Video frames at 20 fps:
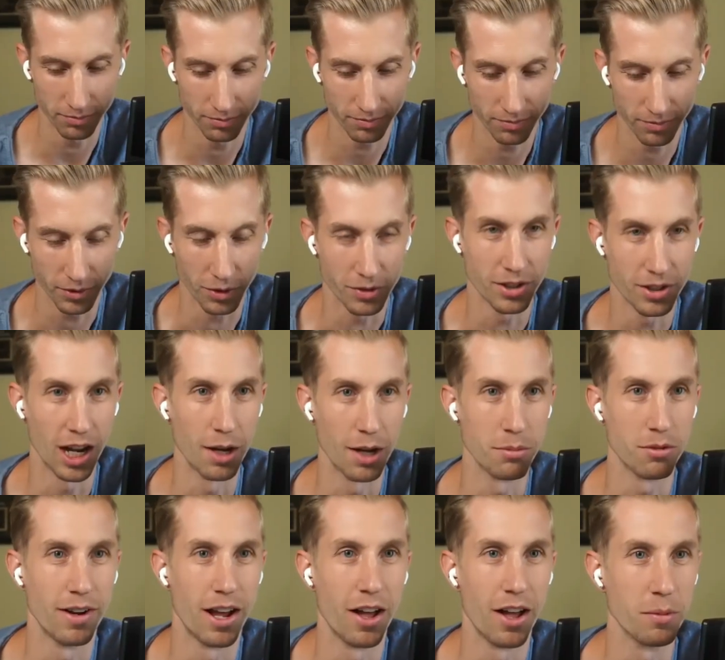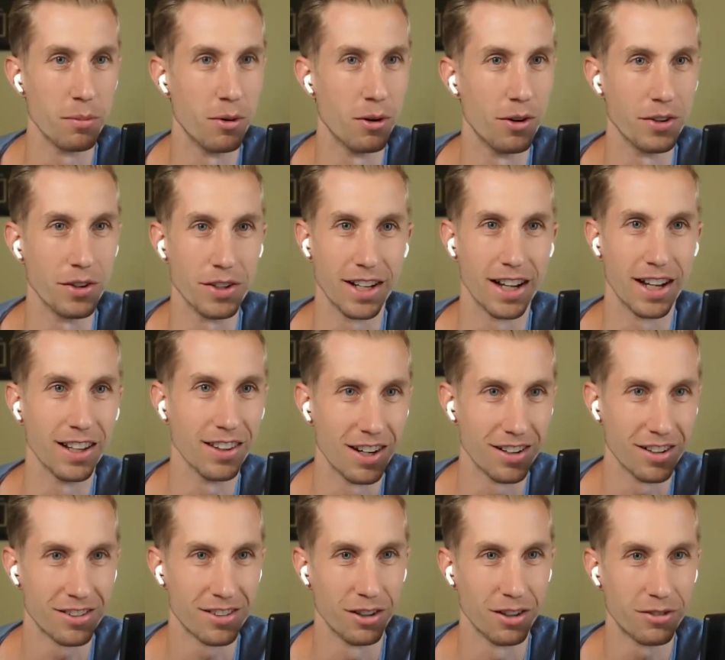your time's valuable and you got a lot
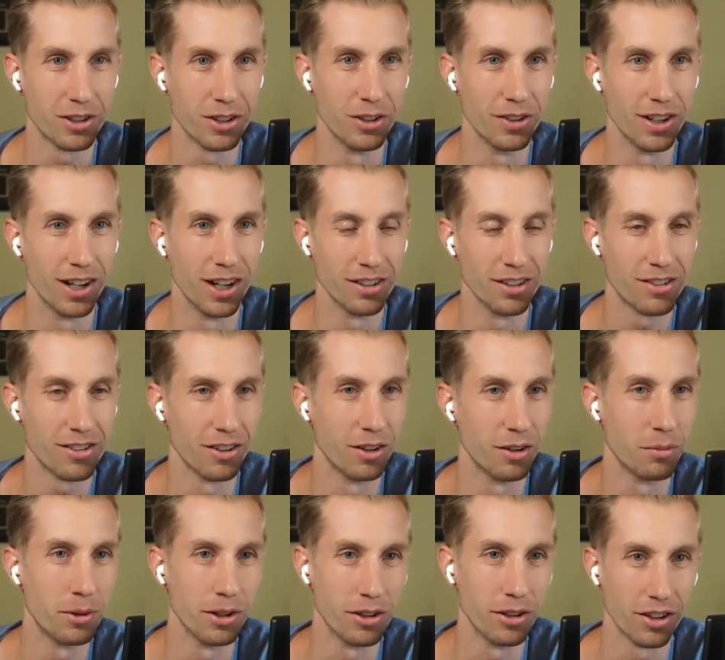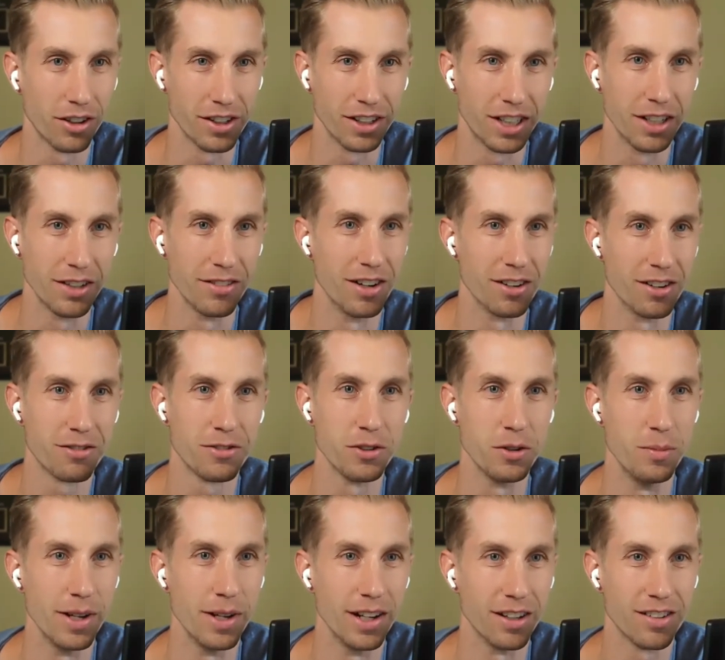of stuff going on, so appreciate you giving us a few
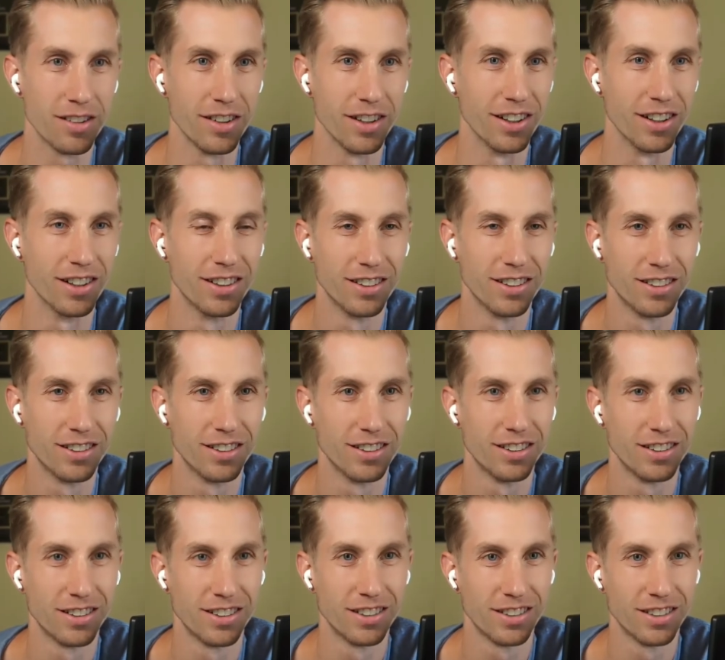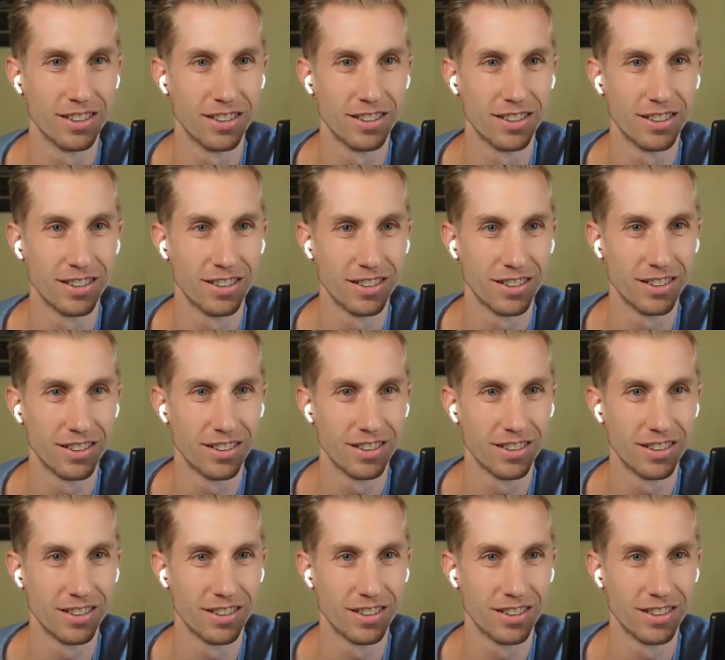minutes here. Absolutely, of course.